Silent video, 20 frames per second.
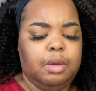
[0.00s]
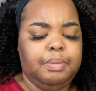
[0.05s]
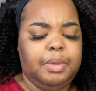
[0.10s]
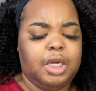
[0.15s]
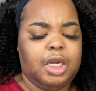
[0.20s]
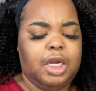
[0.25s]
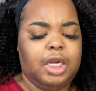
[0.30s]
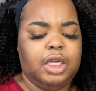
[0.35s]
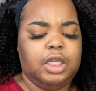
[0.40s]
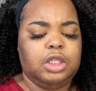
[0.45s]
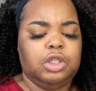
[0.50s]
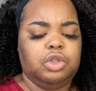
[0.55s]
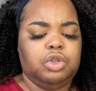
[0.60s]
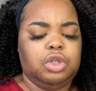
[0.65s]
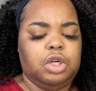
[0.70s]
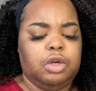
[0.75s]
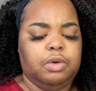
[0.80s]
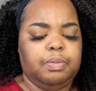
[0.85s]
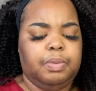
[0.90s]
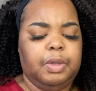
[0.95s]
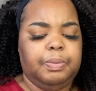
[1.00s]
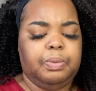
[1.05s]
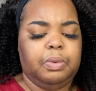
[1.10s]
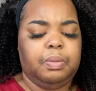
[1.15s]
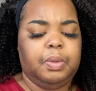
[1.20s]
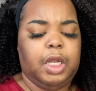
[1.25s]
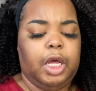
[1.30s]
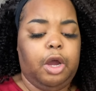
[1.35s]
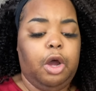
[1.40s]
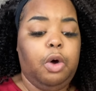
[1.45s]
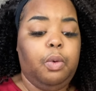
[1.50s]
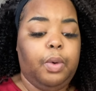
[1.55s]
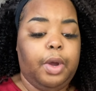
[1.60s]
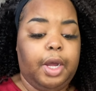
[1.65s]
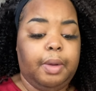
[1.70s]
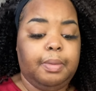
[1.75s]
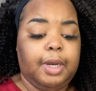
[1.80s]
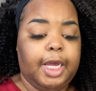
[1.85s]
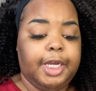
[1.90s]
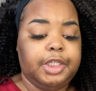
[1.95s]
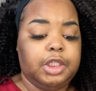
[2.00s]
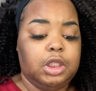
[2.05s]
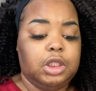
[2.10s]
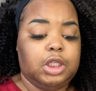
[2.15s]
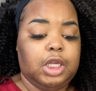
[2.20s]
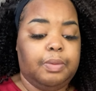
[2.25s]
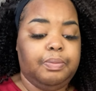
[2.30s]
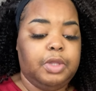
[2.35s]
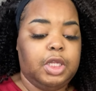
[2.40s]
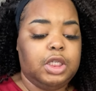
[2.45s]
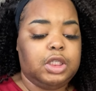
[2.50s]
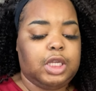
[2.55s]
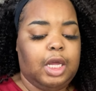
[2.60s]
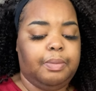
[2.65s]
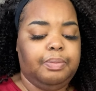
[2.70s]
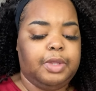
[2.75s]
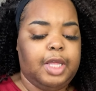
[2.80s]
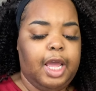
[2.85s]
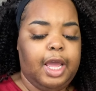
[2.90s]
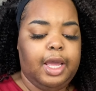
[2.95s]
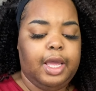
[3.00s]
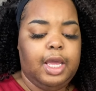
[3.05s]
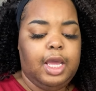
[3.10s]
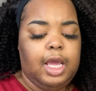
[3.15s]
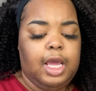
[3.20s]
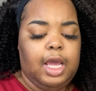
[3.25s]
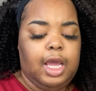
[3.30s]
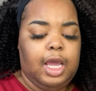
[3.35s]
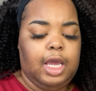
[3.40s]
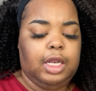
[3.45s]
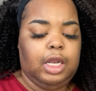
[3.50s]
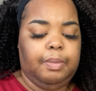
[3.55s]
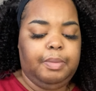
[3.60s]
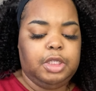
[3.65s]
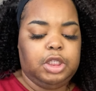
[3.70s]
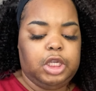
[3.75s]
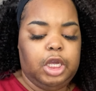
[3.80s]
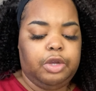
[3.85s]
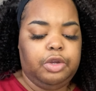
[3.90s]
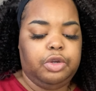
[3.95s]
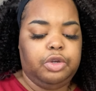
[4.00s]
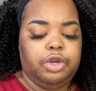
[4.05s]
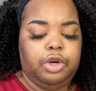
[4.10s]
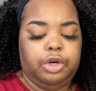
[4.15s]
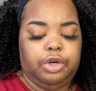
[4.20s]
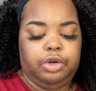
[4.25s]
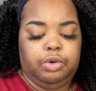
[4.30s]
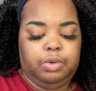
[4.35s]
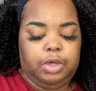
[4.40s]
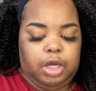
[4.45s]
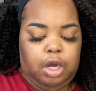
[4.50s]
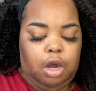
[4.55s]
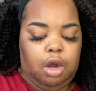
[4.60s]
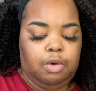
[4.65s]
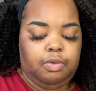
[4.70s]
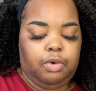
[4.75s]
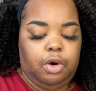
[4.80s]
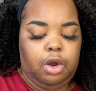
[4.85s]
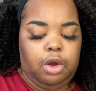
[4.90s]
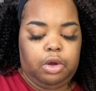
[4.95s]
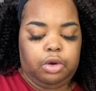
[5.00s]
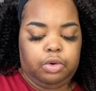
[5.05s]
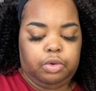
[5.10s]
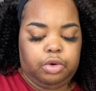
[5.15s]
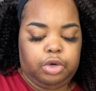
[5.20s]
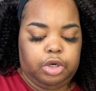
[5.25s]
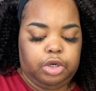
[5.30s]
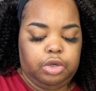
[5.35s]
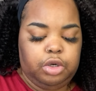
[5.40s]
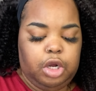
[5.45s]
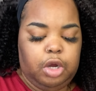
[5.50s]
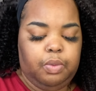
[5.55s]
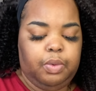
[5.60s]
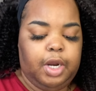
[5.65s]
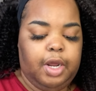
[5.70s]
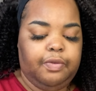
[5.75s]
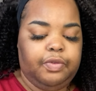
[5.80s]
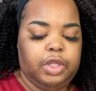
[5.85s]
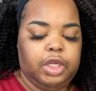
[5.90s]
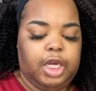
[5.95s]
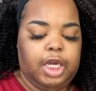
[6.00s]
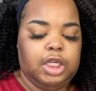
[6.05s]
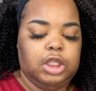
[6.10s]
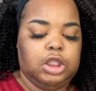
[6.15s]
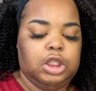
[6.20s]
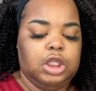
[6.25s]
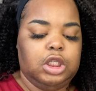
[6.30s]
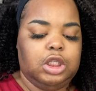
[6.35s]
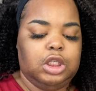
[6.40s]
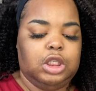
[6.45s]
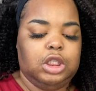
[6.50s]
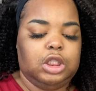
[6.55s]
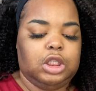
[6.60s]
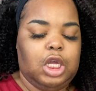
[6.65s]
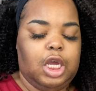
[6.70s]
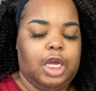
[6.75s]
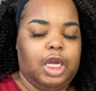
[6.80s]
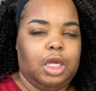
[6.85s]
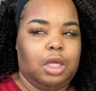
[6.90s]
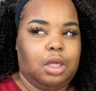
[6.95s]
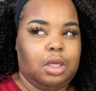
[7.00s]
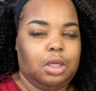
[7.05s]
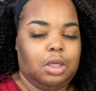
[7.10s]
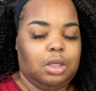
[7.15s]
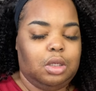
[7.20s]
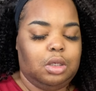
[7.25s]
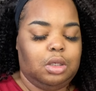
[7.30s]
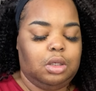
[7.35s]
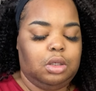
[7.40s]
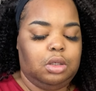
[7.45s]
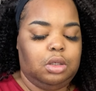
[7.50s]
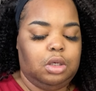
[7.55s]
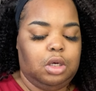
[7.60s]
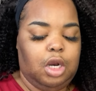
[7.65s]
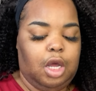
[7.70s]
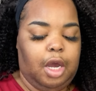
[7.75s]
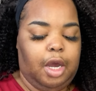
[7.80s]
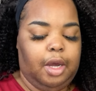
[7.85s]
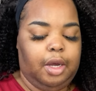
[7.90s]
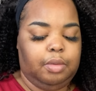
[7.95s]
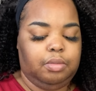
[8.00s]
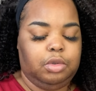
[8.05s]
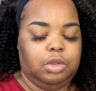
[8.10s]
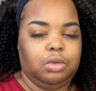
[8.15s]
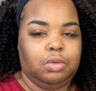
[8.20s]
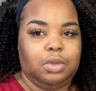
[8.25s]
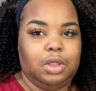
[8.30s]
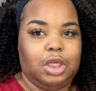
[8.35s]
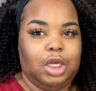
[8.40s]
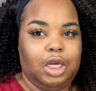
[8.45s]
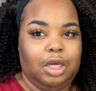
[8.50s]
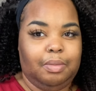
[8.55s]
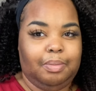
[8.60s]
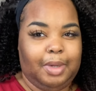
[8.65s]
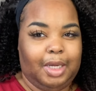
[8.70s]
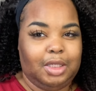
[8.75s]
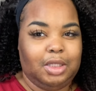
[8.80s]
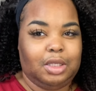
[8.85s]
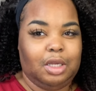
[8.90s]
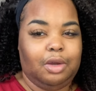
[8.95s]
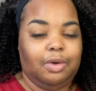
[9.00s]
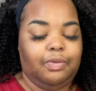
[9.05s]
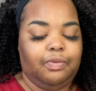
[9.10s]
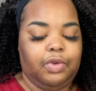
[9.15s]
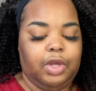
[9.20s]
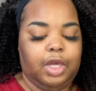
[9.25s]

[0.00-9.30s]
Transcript: Because, you know, people be like, oh, well, I'm licensed, I'm this, I'm that. And let me tell you, you're doing it all wrong, or, you know, whatever the case is. And it's like, I'm doing it myself.